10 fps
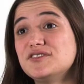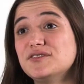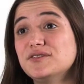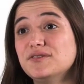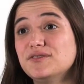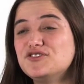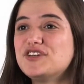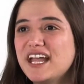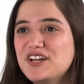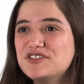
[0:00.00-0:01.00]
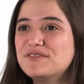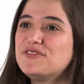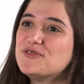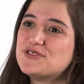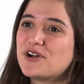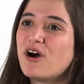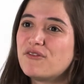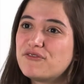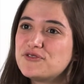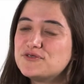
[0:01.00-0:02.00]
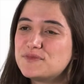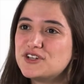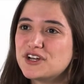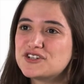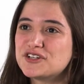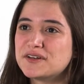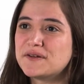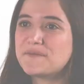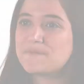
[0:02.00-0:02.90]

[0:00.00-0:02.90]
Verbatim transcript: to change the future of food production.